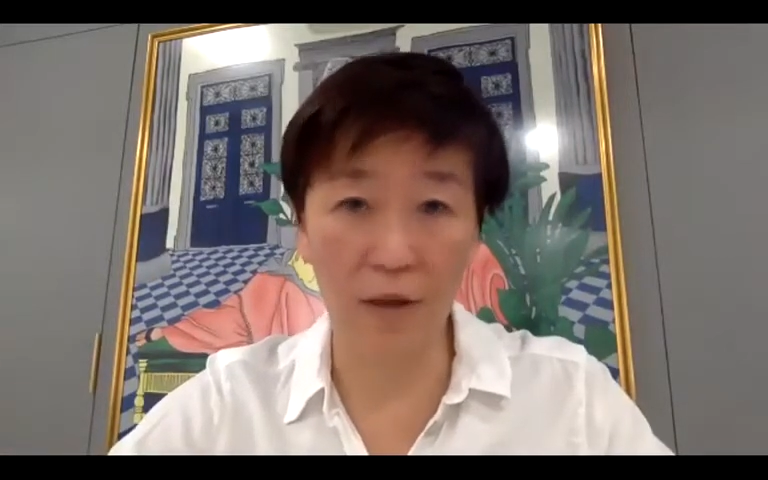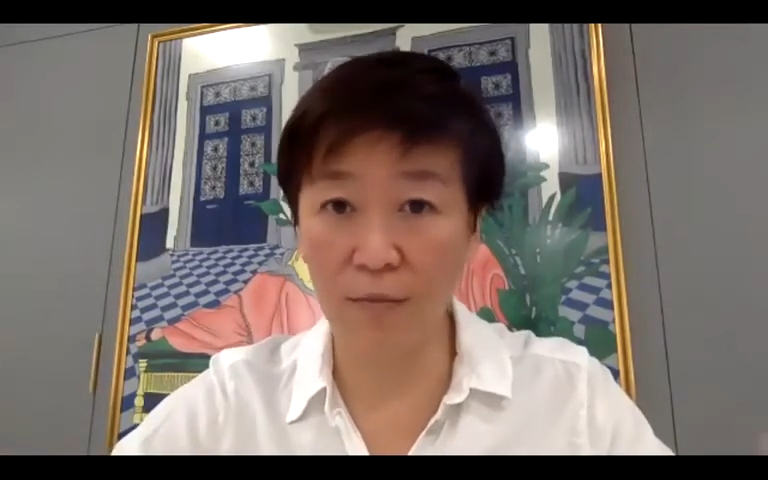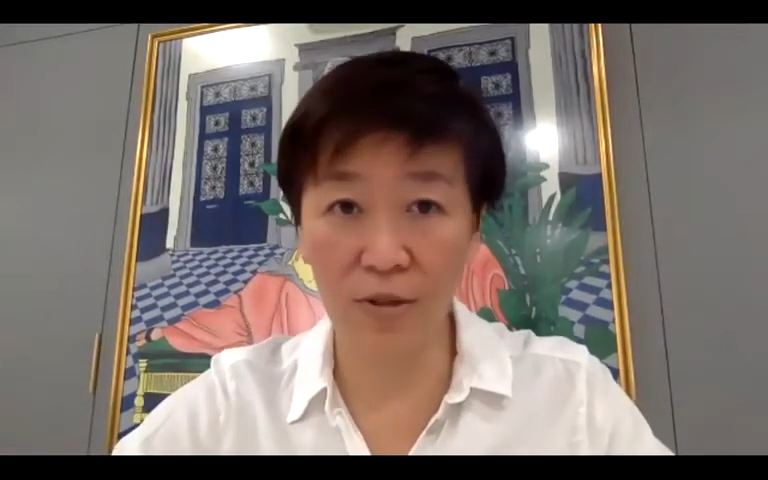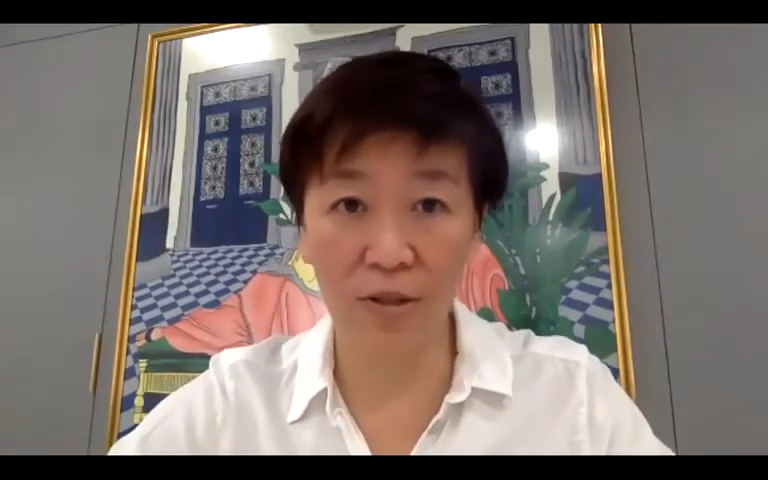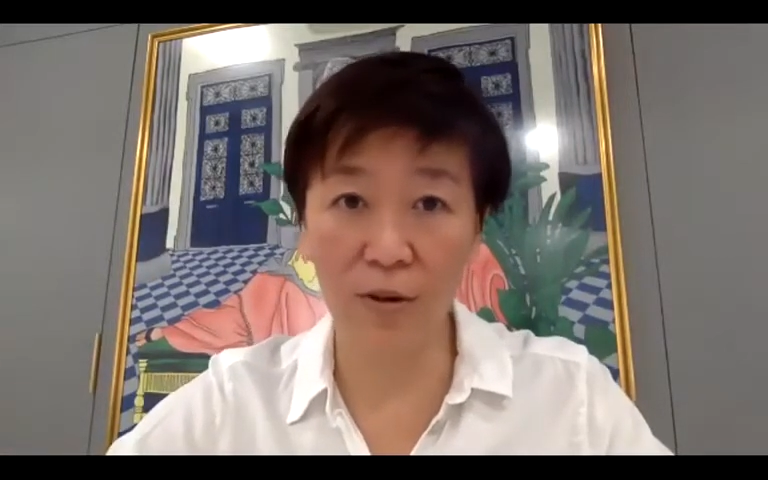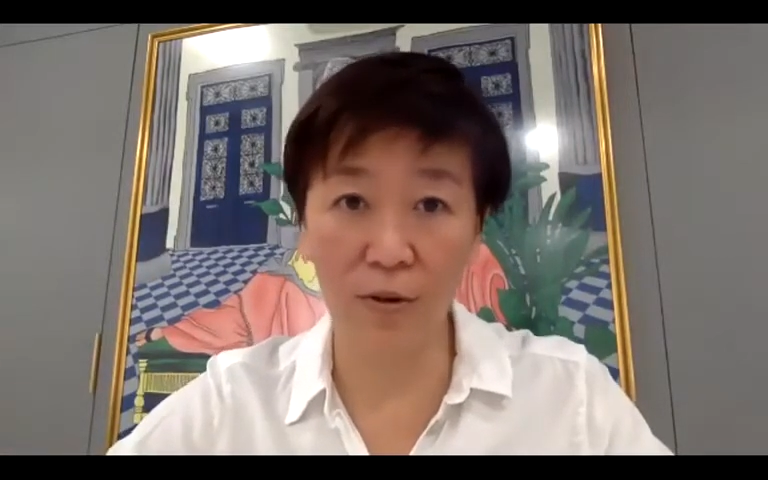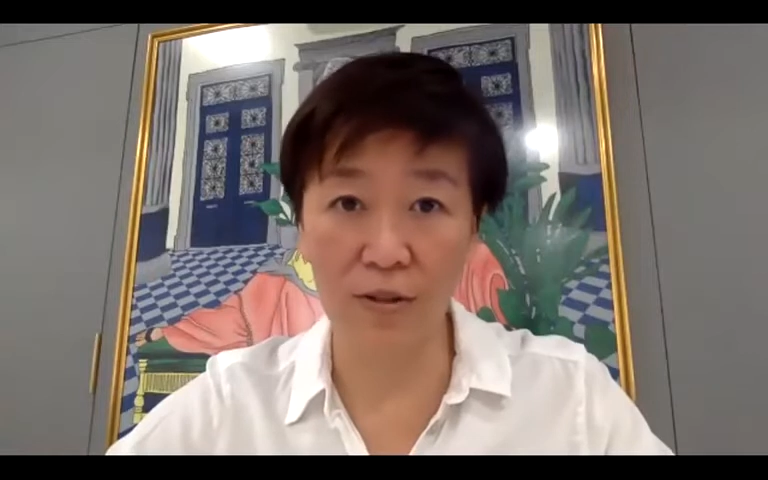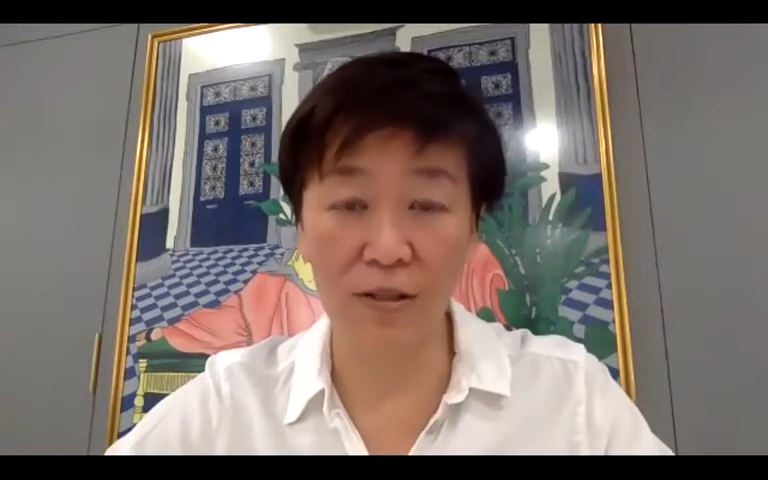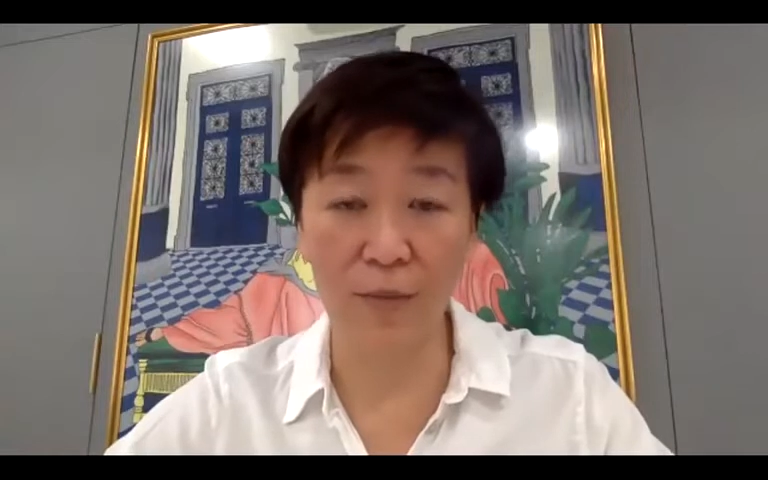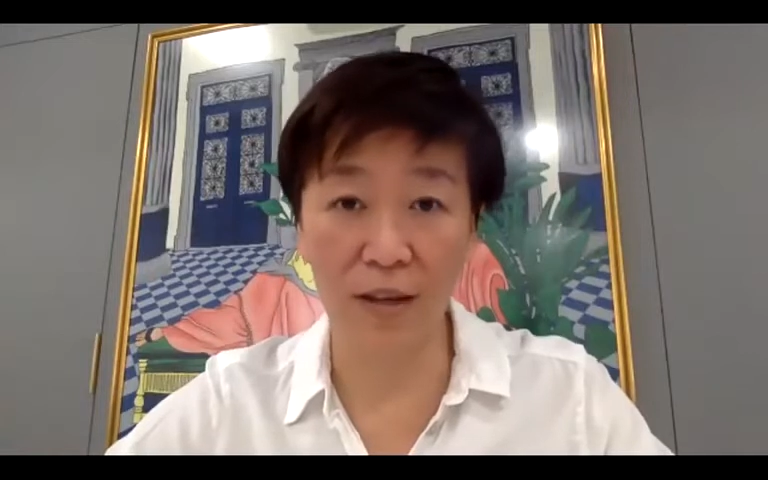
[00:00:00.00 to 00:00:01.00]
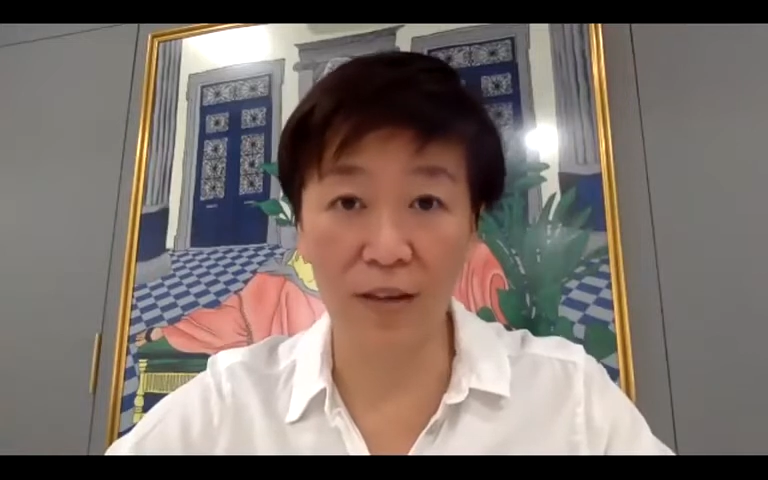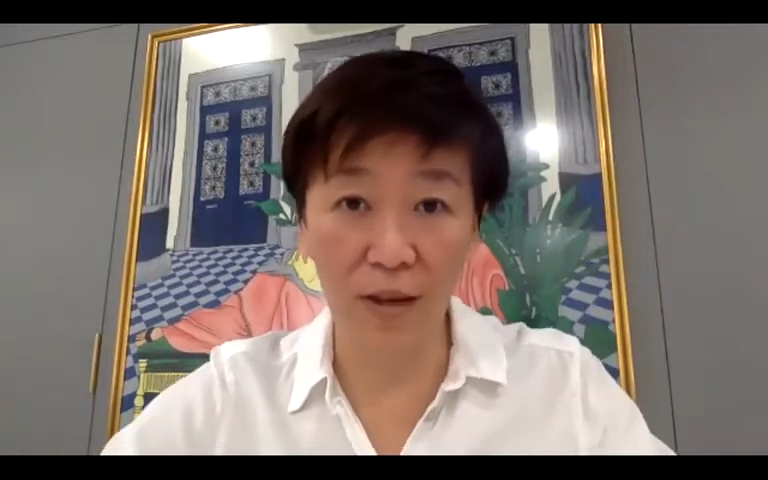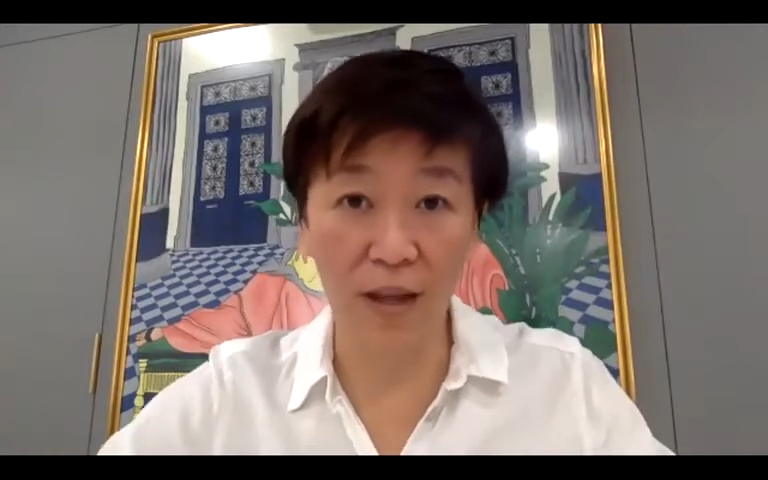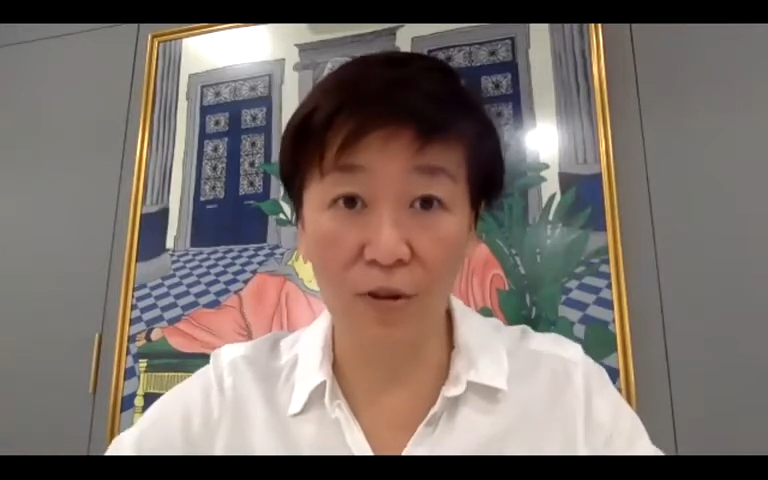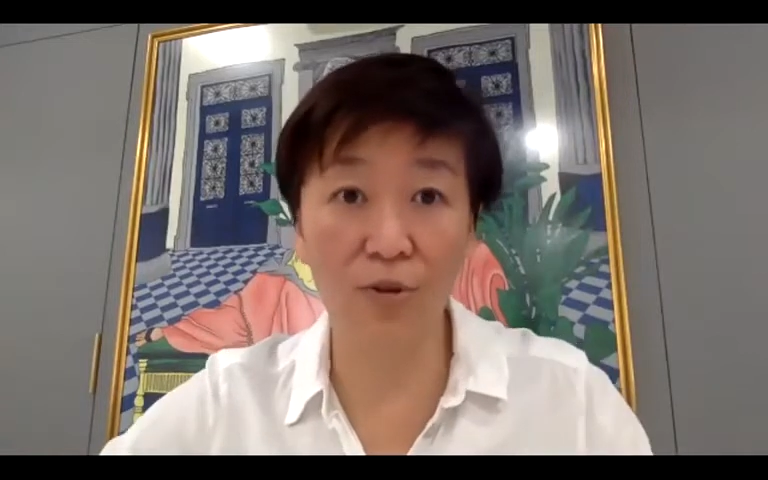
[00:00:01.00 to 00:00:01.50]
MCO or something, and you
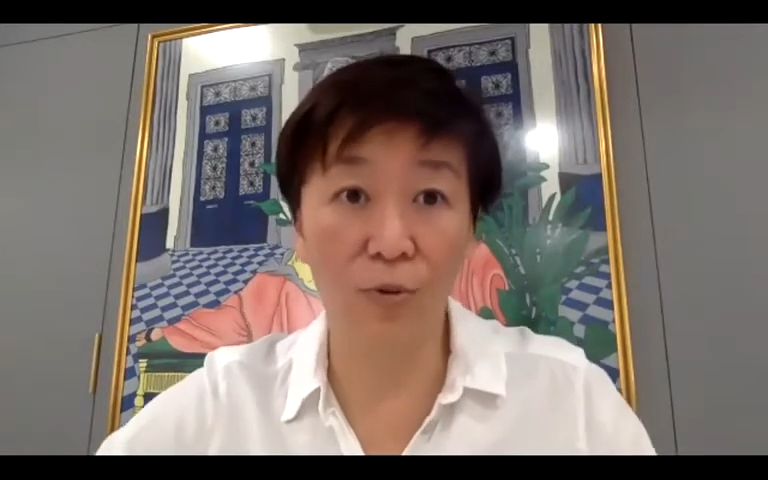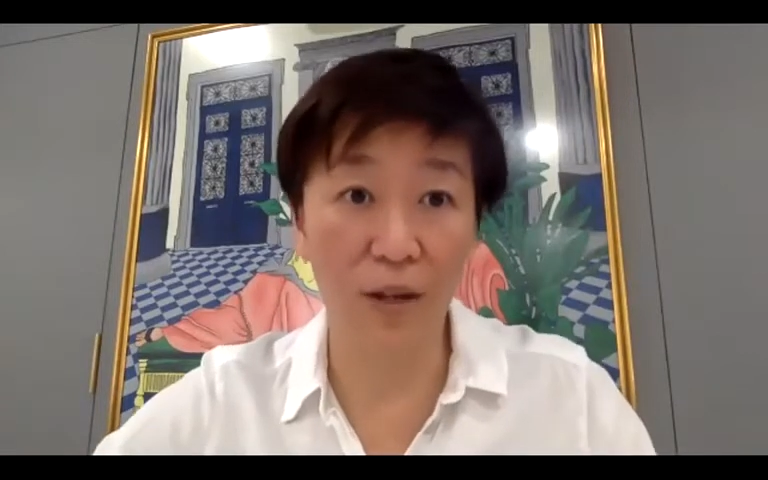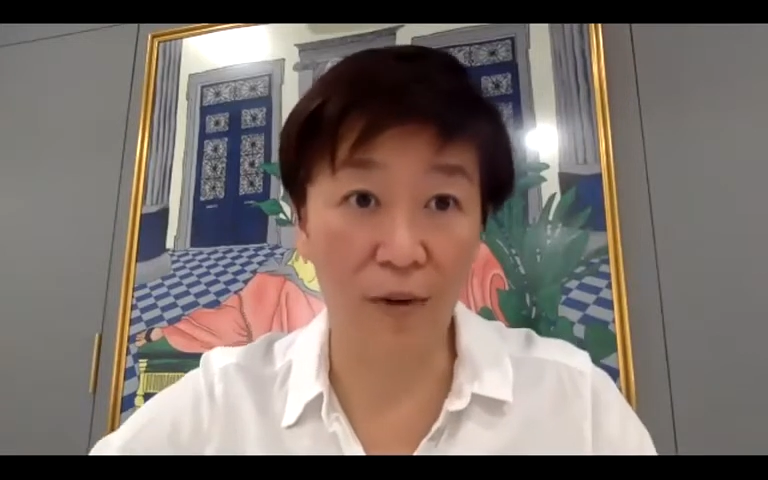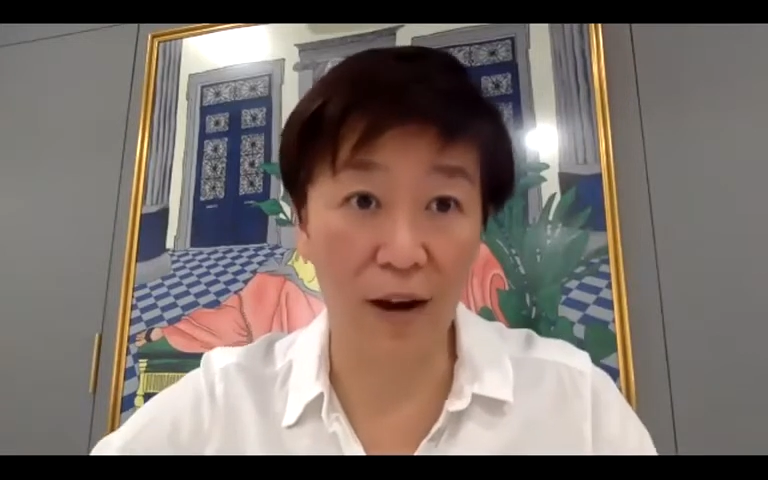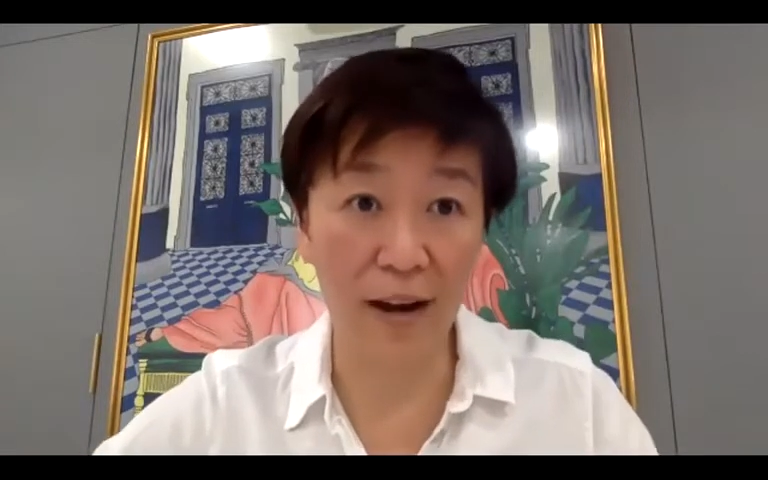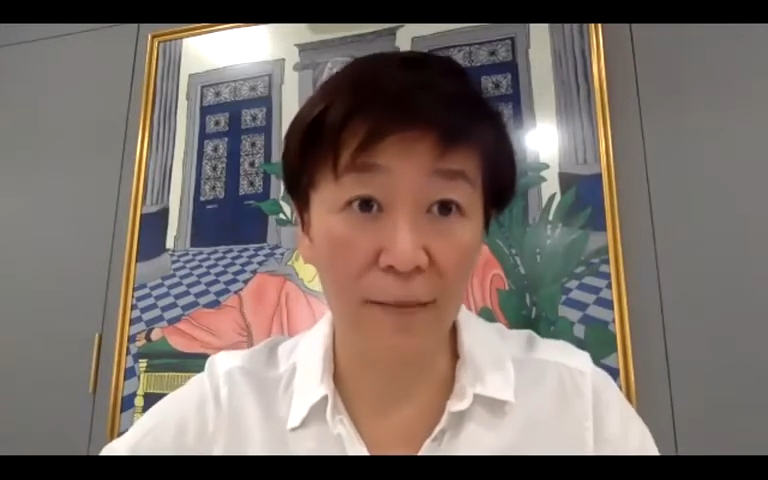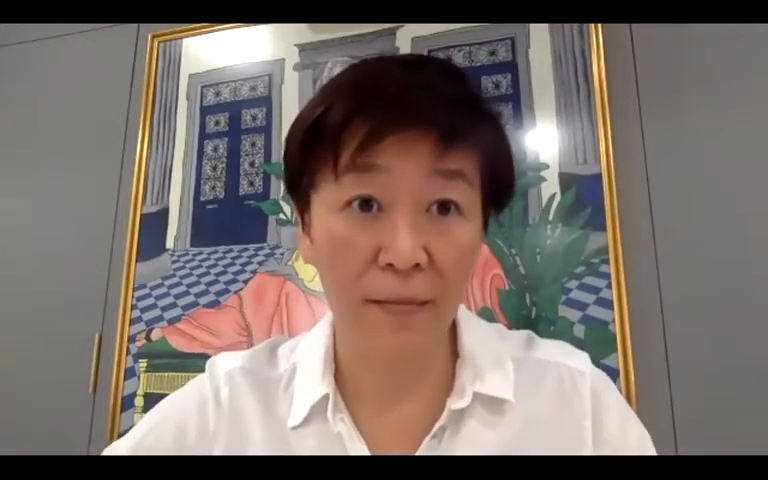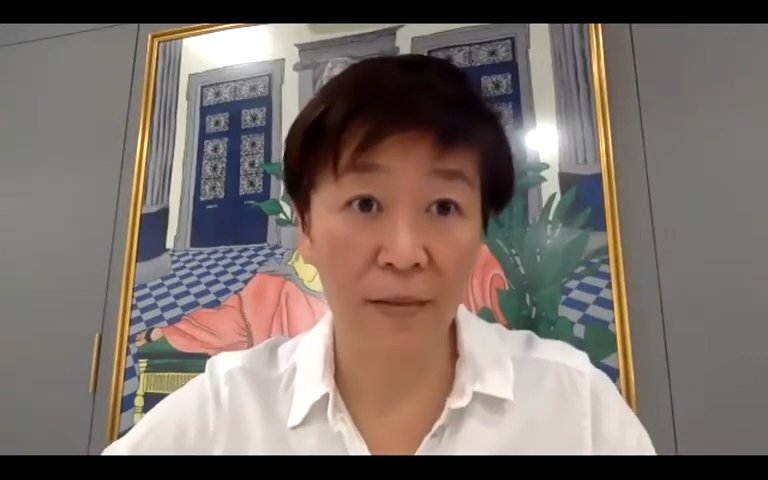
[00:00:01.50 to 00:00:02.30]
cannot do it, right?